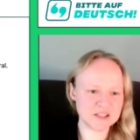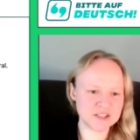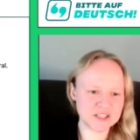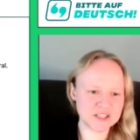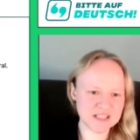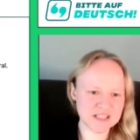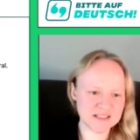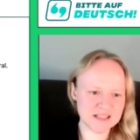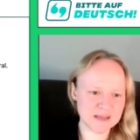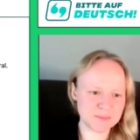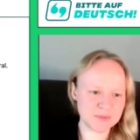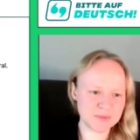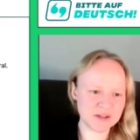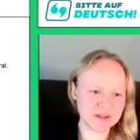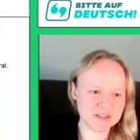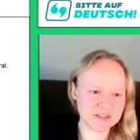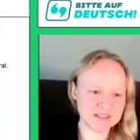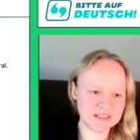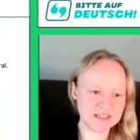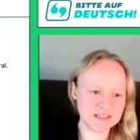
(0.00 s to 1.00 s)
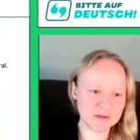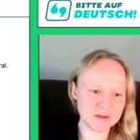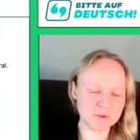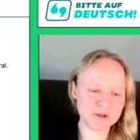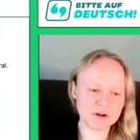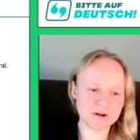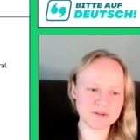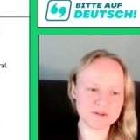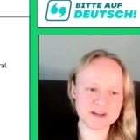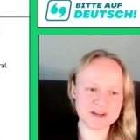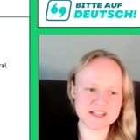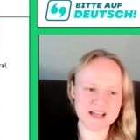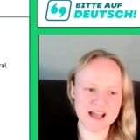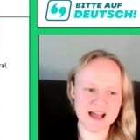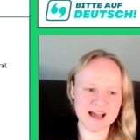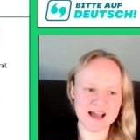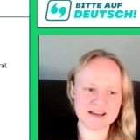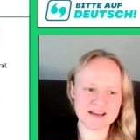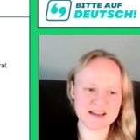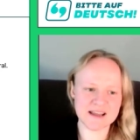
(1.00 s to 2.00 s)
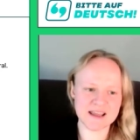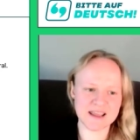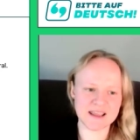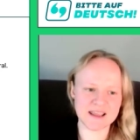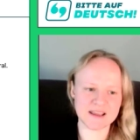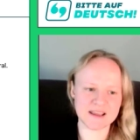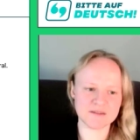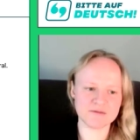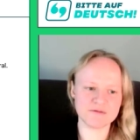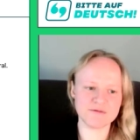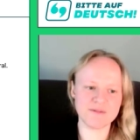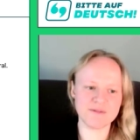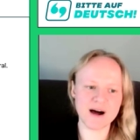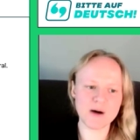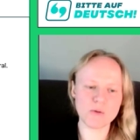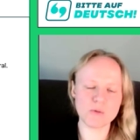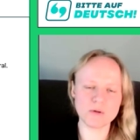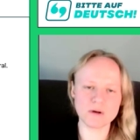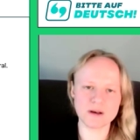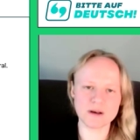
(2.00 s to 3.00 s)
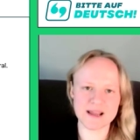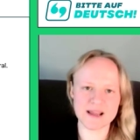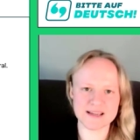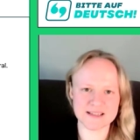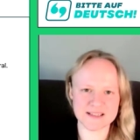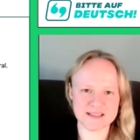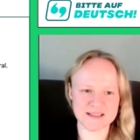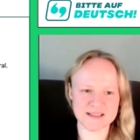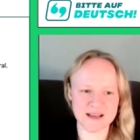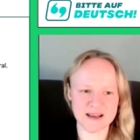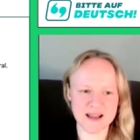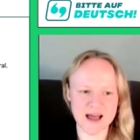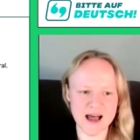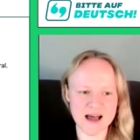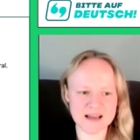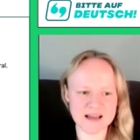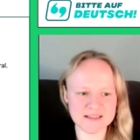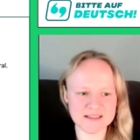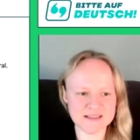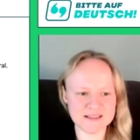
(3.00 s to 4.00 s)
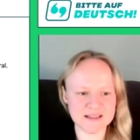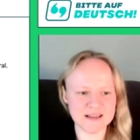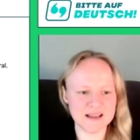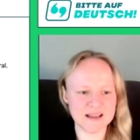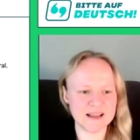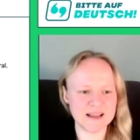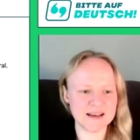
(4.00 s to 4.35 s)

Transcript: just that because here we already had a vowel as the last